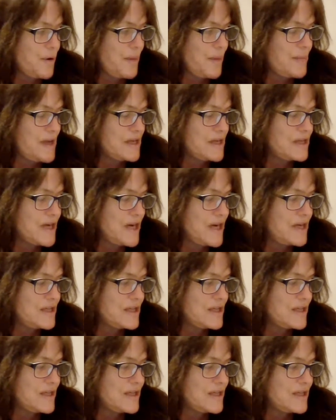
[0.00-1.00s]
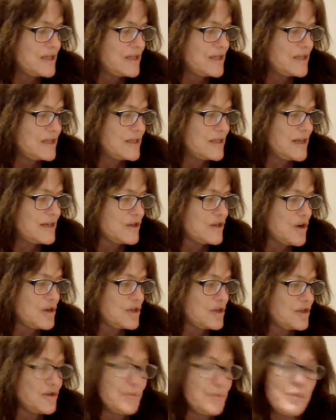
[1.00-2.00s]
that charges
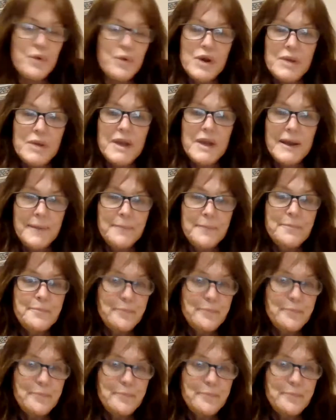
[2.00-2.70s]
a premium.